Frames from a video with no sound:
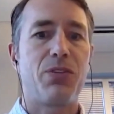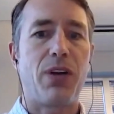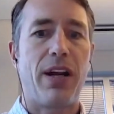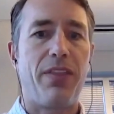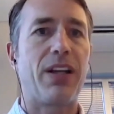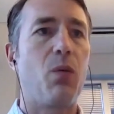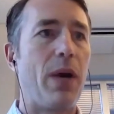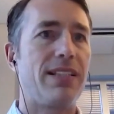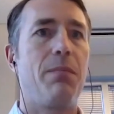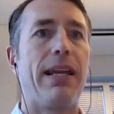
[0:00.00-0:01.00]
trying to think of
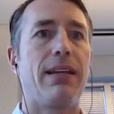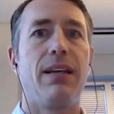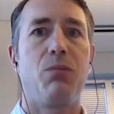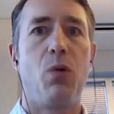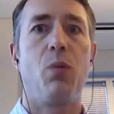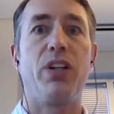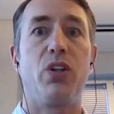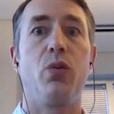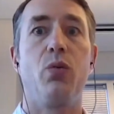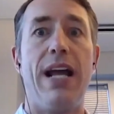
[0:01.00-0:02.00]
ways to make what we
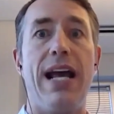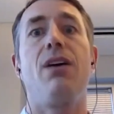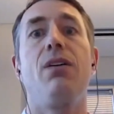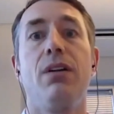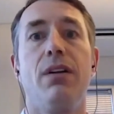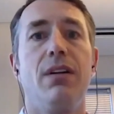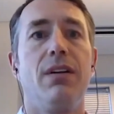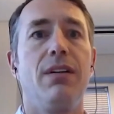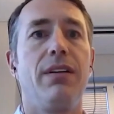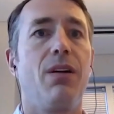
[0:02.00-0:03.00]
do now
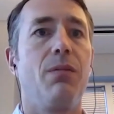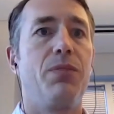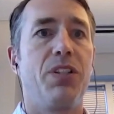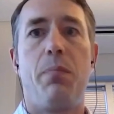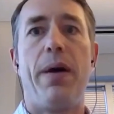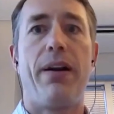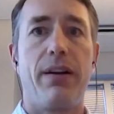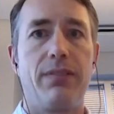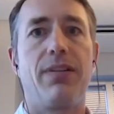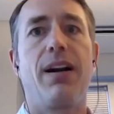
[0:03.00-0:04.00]
just
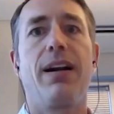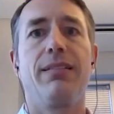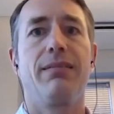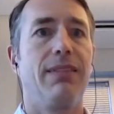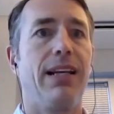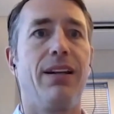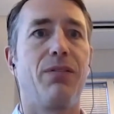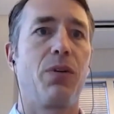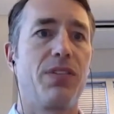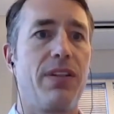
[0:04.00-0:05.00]
better, right? And
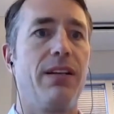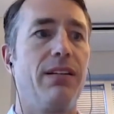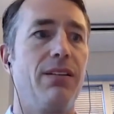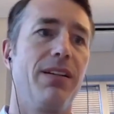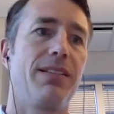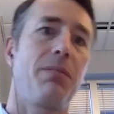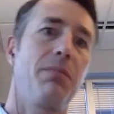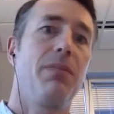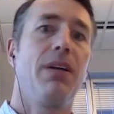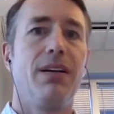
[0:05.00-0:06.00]
then of course on the
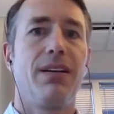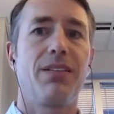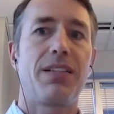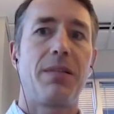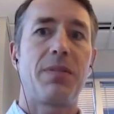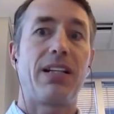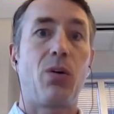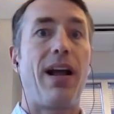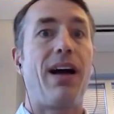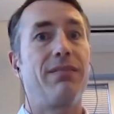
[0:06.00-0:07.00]
same side,
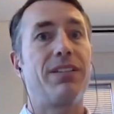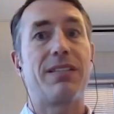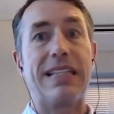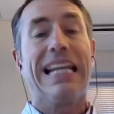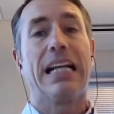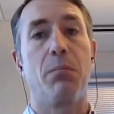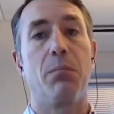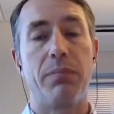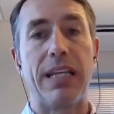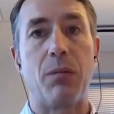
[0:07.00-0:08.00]
going out and just getting
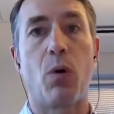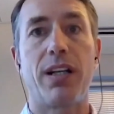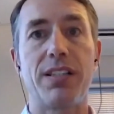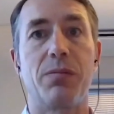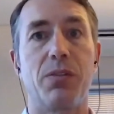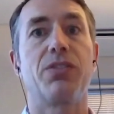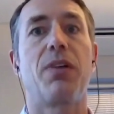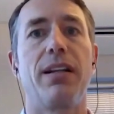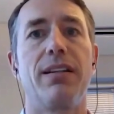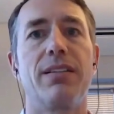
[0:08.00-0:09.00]
more
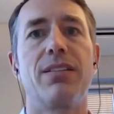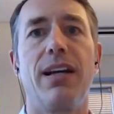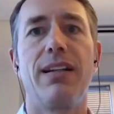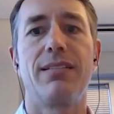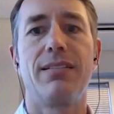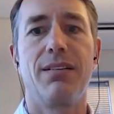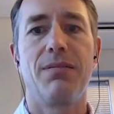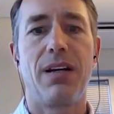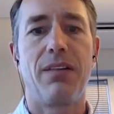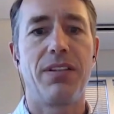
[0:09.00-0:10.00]
customers, right? And so that's
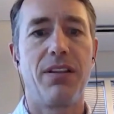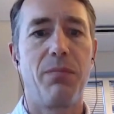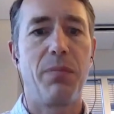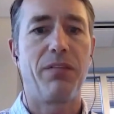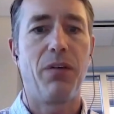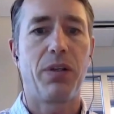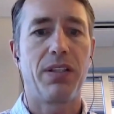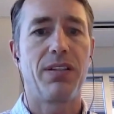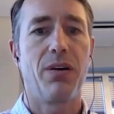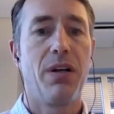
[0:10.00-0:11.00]
obviously the big
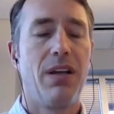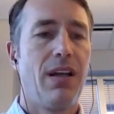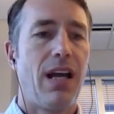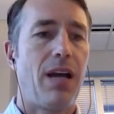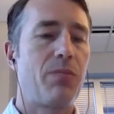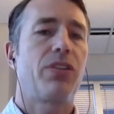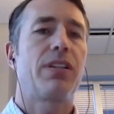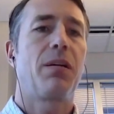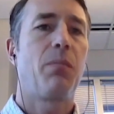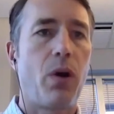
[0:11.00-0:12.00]
focus. So I'm sure
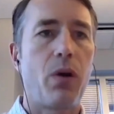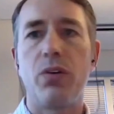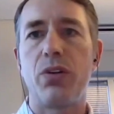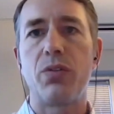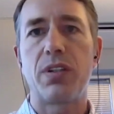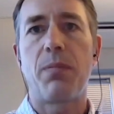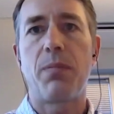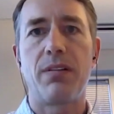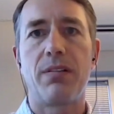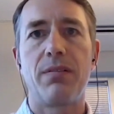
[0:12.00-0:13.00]
at some point we'll do
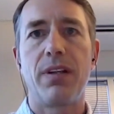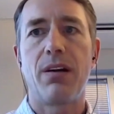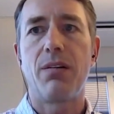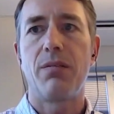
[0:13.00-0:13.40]
something